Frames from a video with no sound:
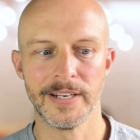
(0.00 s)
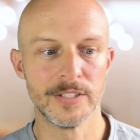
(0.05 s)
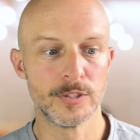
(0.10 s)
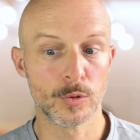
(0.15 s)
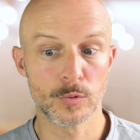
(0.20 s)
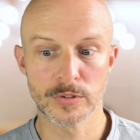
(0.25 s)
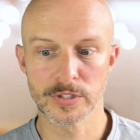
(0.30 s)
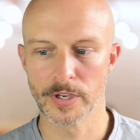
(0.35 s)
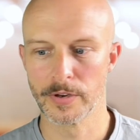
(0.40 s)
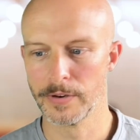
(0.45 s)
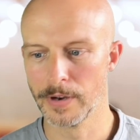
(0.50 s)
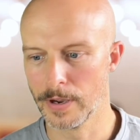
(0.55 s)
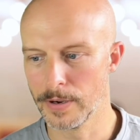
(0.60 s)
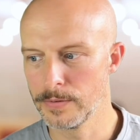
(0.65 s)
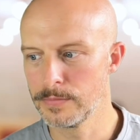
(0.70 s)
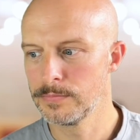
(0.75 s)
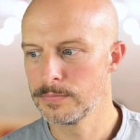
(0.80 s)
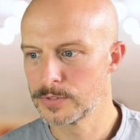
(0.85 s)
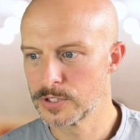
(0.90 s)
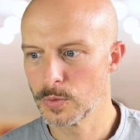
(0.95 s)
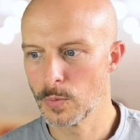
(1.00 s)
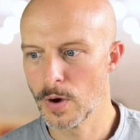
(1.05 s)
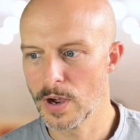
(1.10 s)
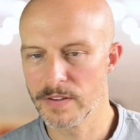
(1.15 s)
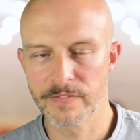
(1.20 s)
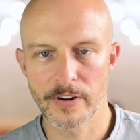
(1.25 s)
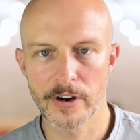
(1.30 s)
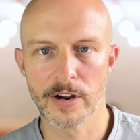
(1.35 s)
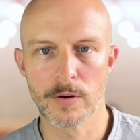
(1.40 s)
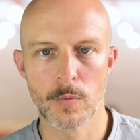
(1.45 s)
also known to work
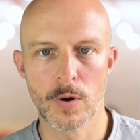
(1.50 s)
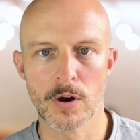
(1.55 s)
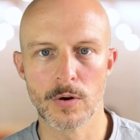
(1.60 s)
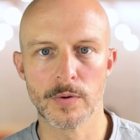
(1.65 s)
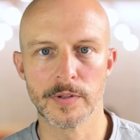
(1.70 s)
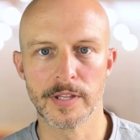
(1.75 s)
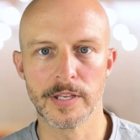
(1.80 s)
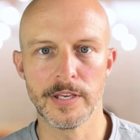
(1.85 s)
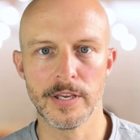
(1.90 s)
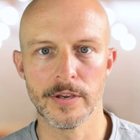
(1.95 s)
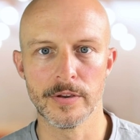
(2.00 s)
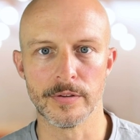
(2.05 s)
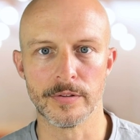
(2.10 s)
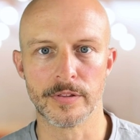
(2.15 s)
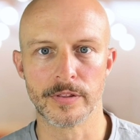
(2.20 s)
very well with the youth.